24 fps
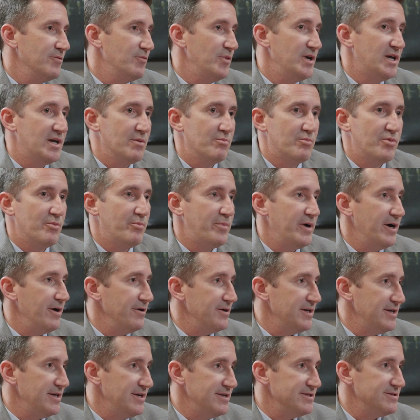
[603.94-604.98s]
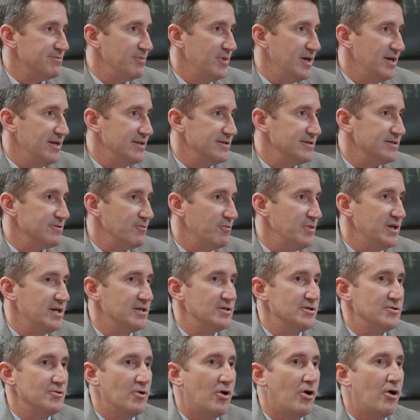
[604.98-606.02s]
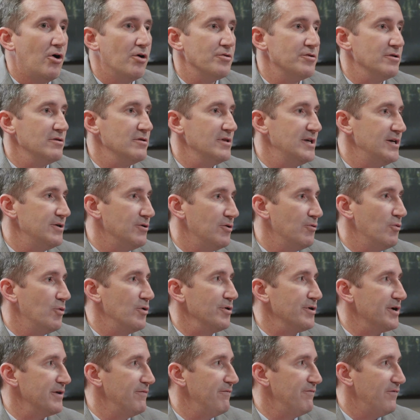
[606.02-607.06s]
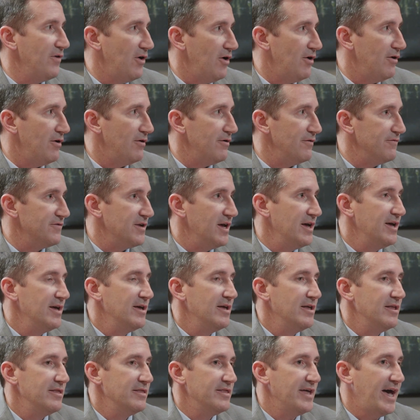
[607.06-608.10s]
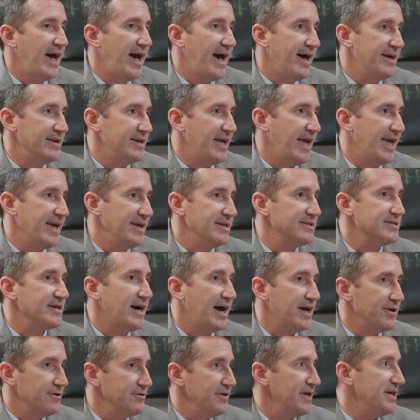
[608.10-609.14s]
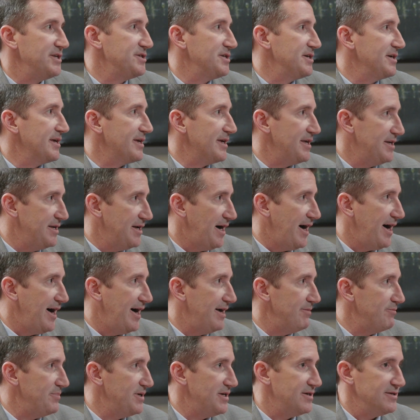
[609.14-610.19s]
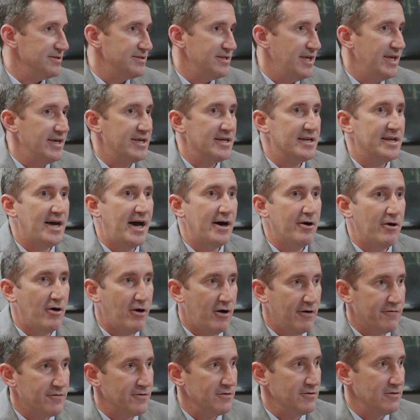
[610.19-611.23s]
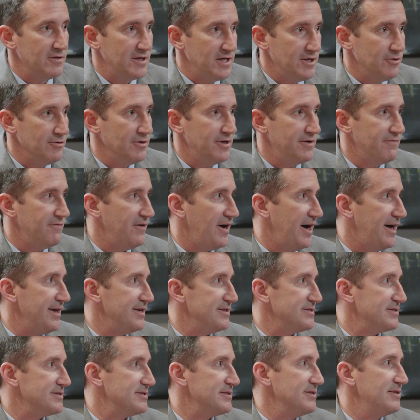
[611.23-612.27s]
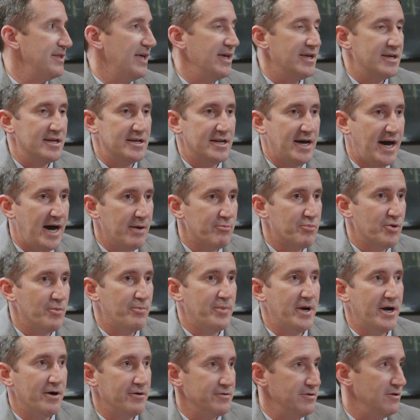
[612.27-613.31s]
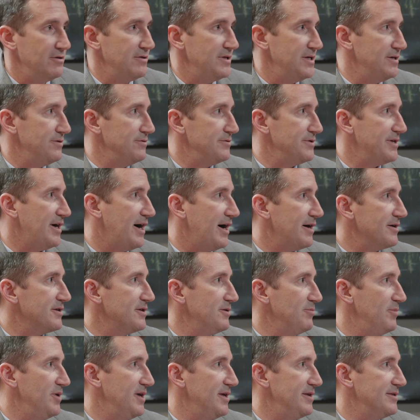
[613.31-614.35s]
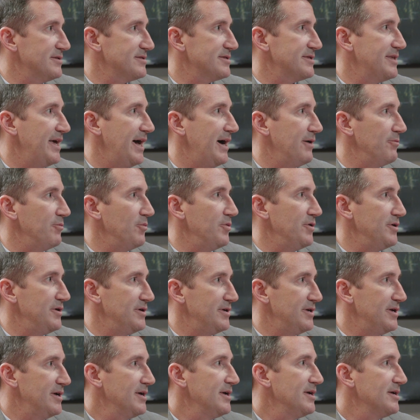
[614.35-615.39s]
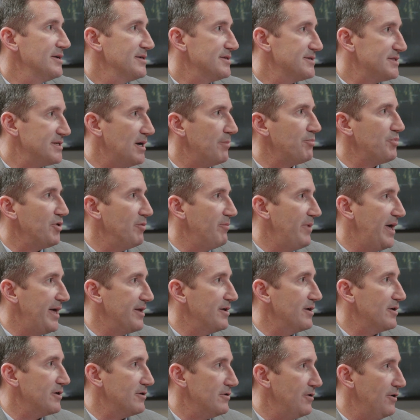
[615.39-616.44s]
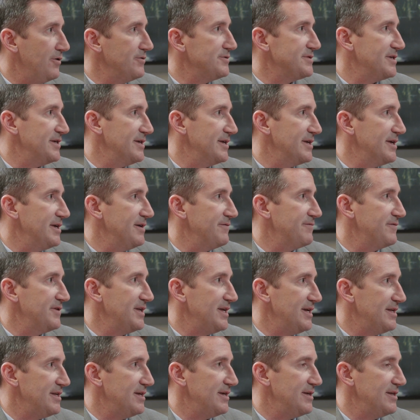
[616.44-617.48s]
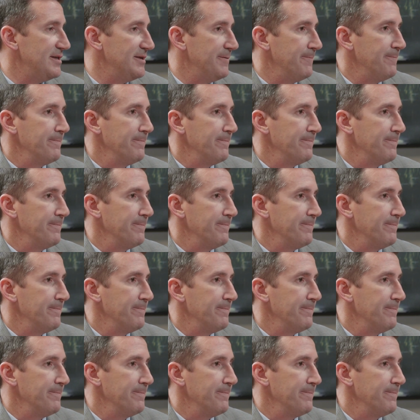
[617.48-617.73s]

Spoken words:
we can prepare easements, we can do all the legal work involved that a title agent cannot, because they cannot offer legal advice, they cannot prepare the legal documents that would supplement a closing if needed,